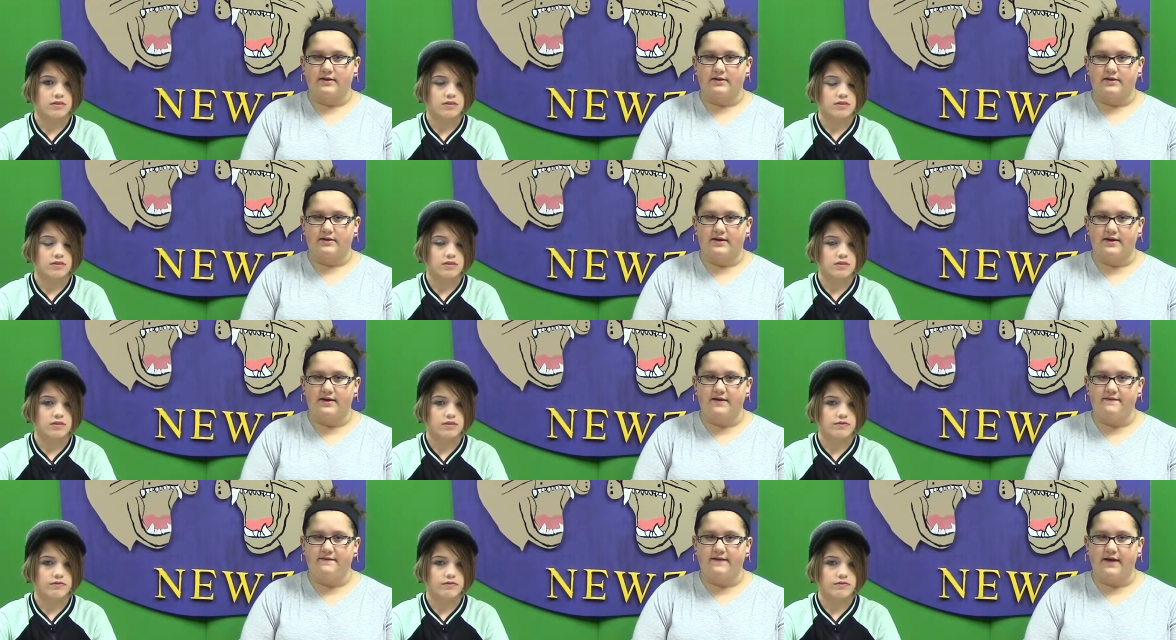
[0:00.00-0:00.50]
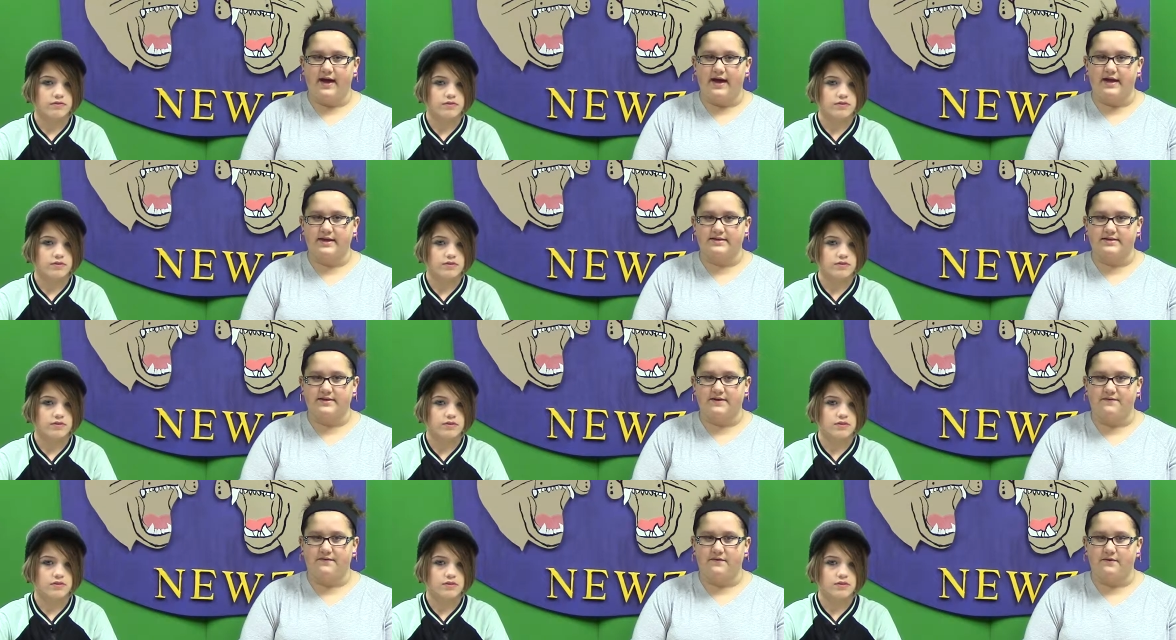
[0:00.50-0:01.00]
Speaker 1: Live
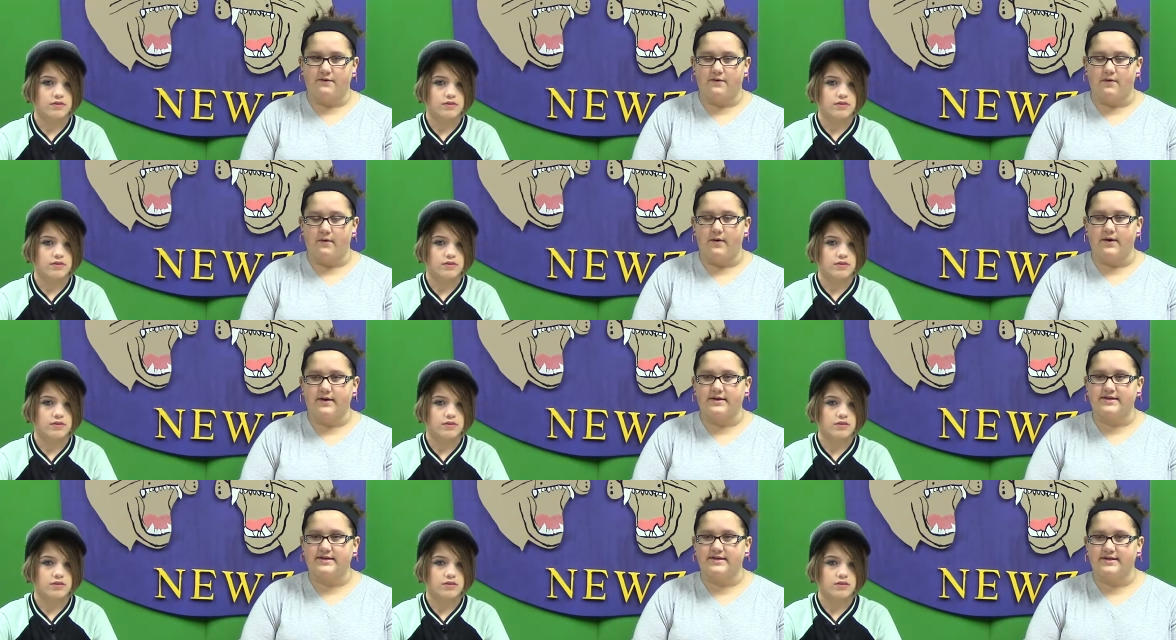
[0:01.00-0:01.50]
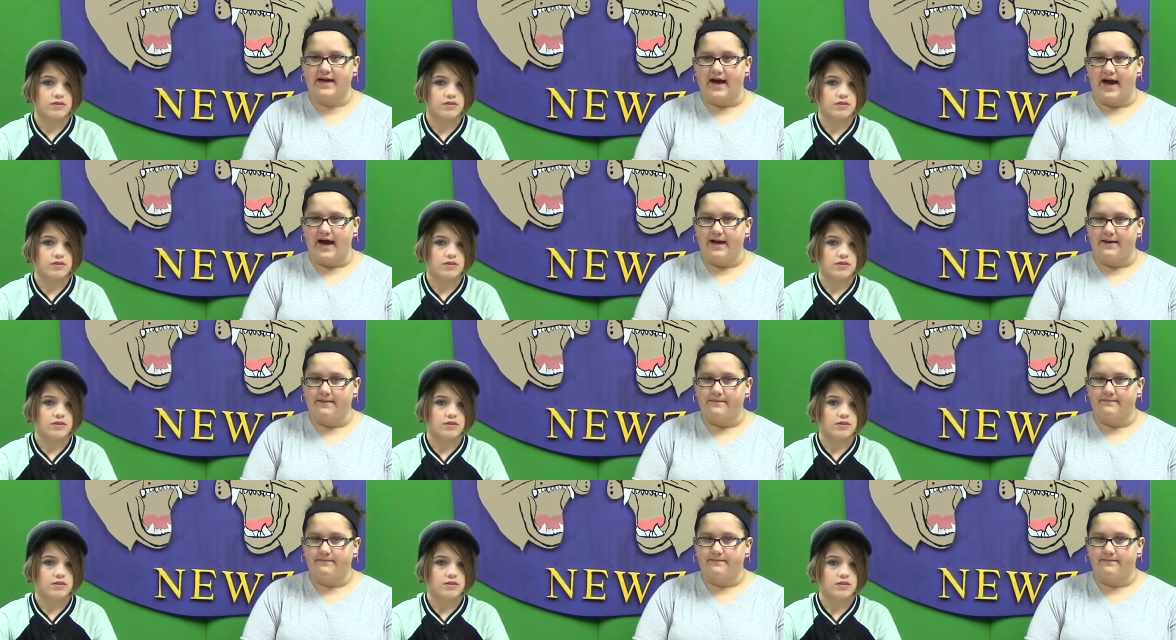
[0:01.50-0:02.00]
as if you're going to
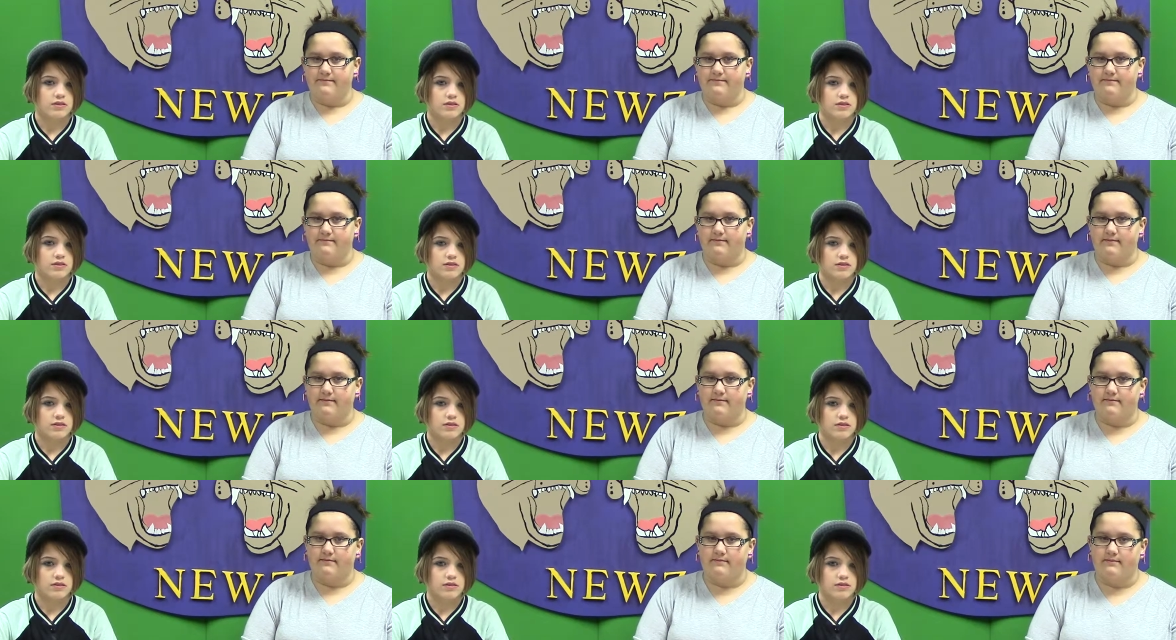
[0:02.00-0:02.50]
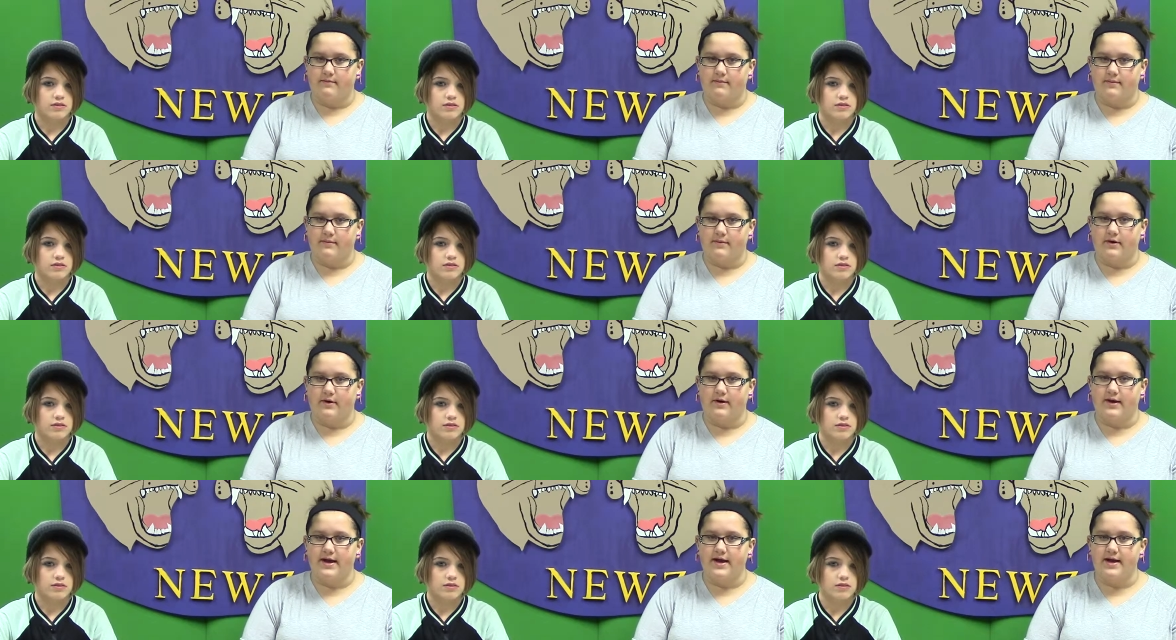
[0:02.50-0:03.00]
die.
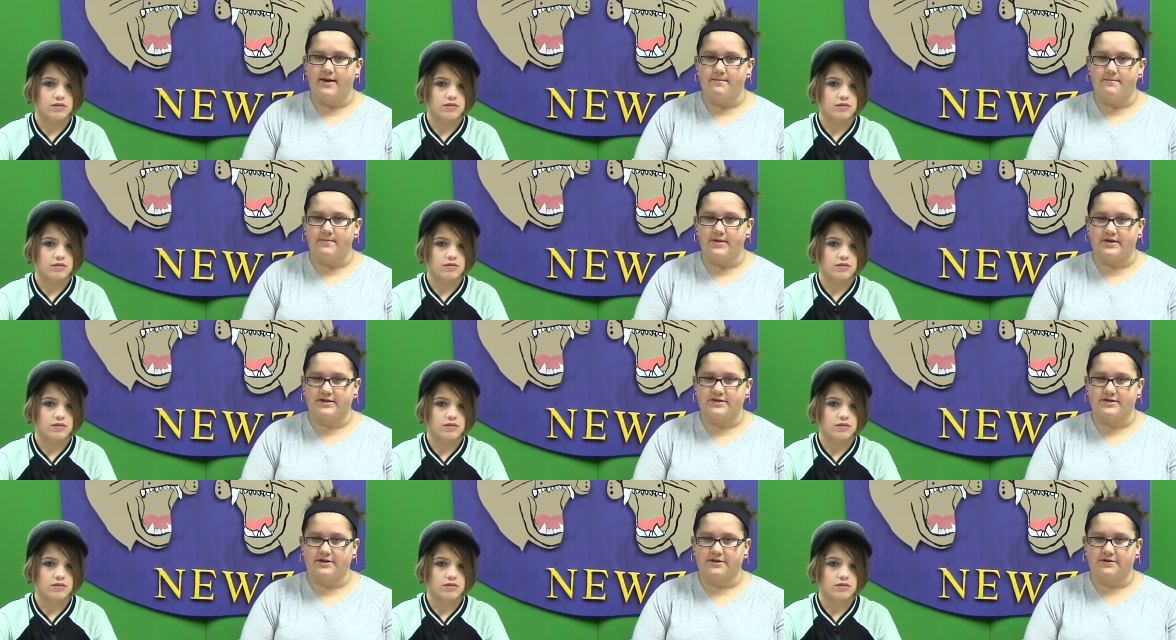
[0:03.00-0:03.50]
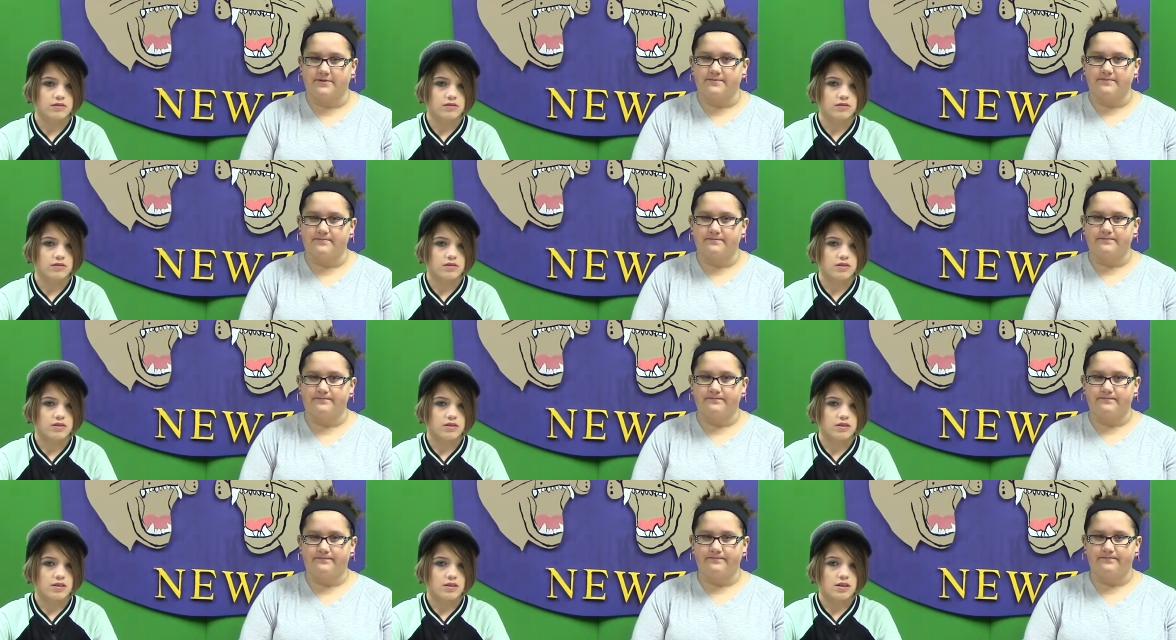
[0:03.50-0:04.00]
Maria Mitchell.
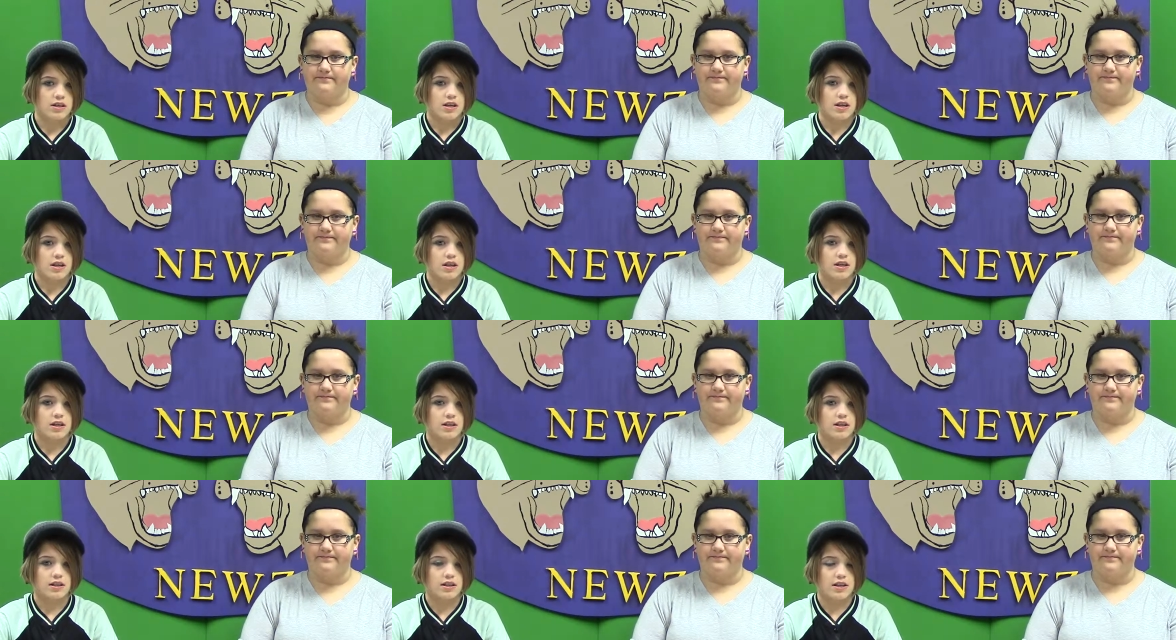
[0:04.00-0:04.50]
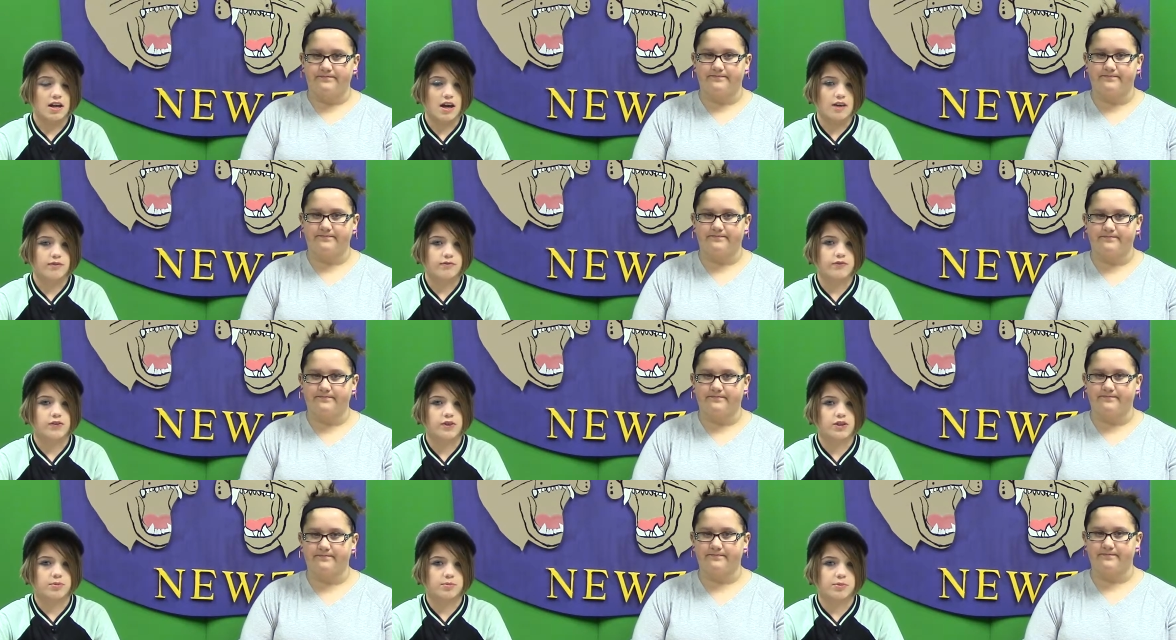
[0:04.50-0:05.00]

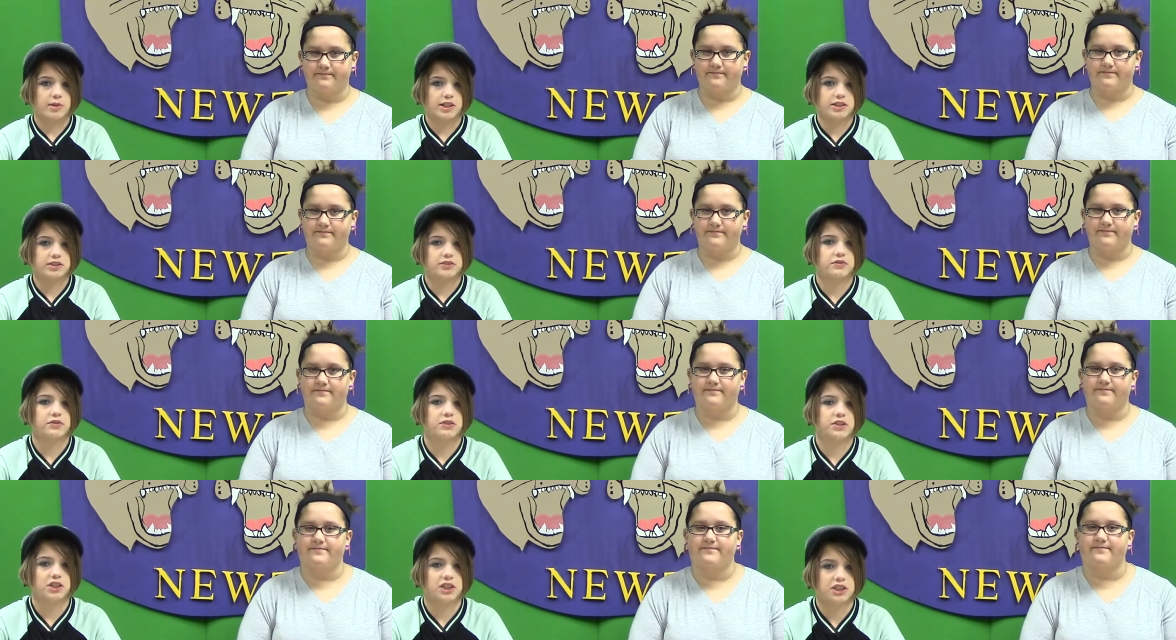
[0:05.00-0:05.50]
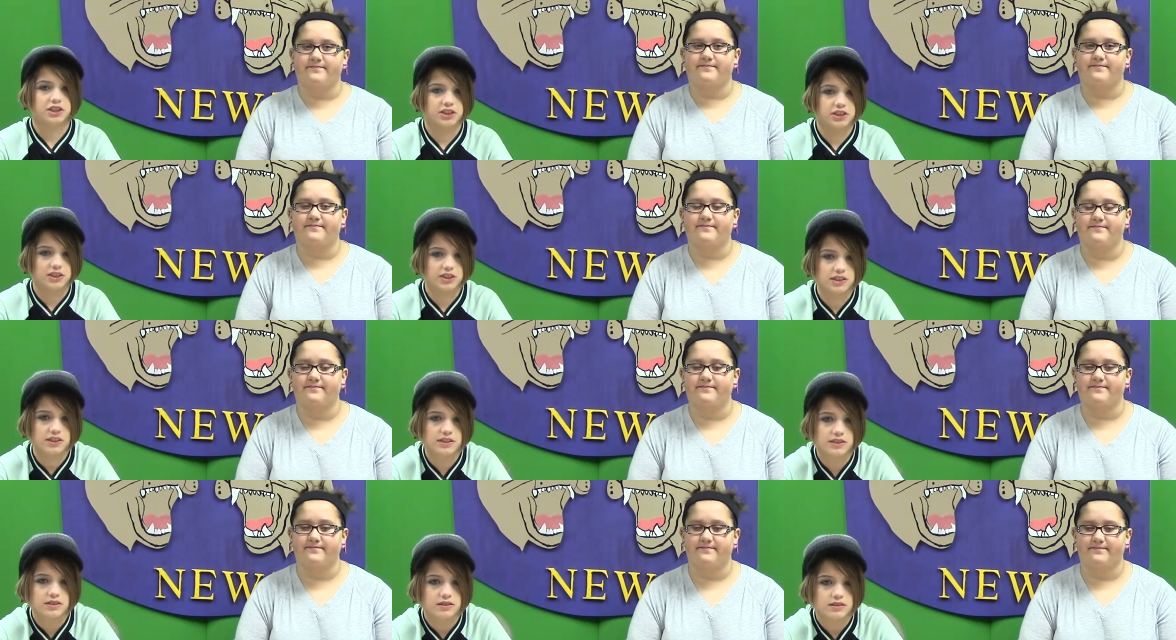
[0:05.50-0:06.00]
Now for the Pledge of
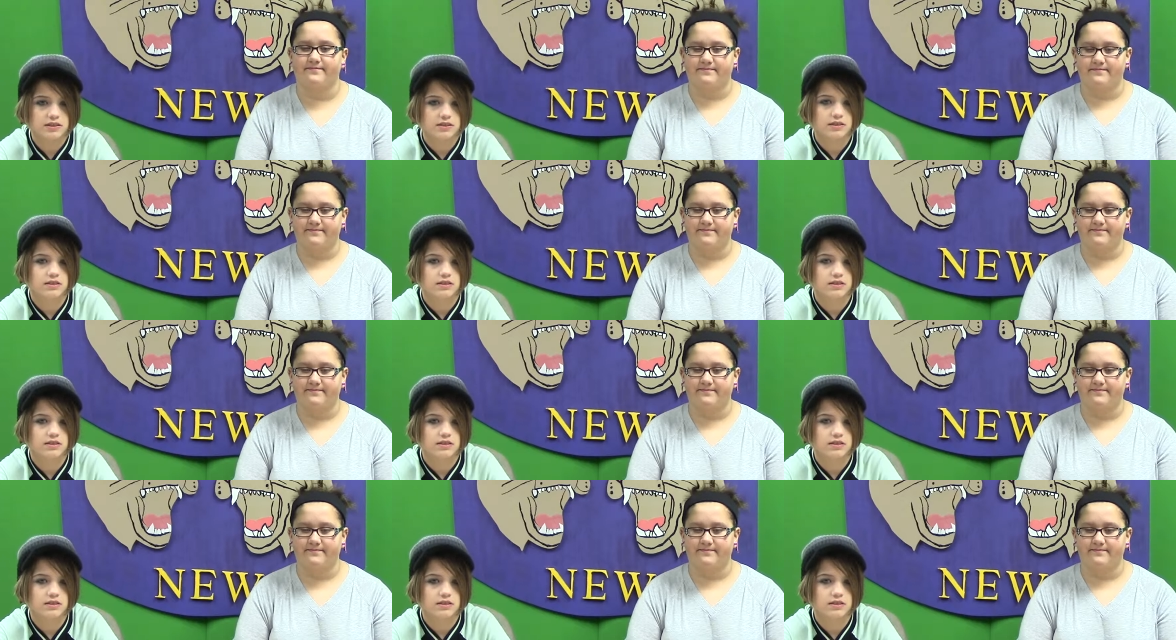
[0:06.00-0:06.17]
Allegiance.